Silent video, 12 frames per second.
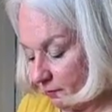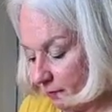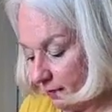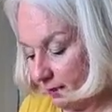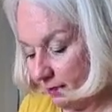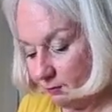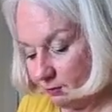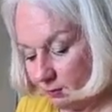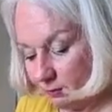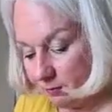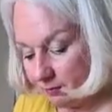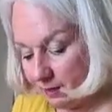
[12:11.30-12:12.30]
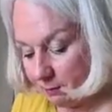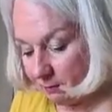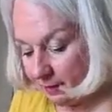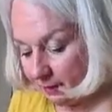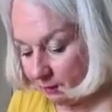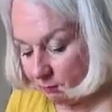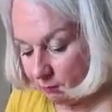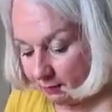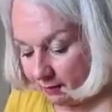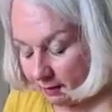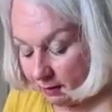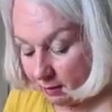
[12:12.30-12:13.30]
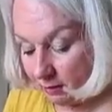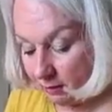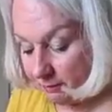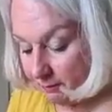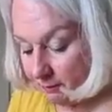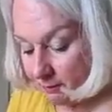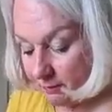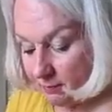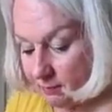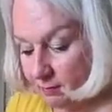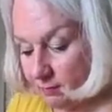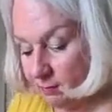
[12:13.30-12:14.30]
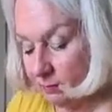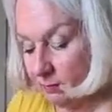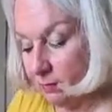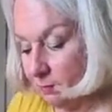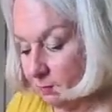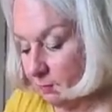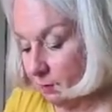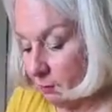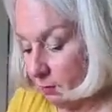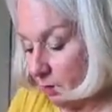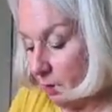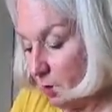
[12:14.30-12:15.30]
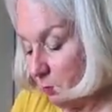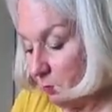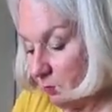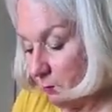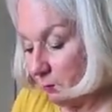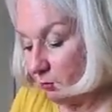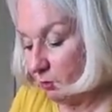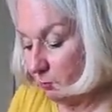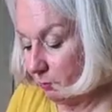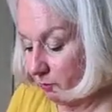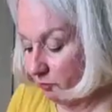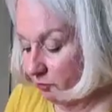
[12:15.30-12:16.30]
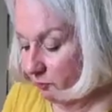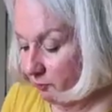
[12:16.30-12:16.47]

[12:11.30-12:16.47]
I can give you a sneak peek of what they are. I won't open that too much.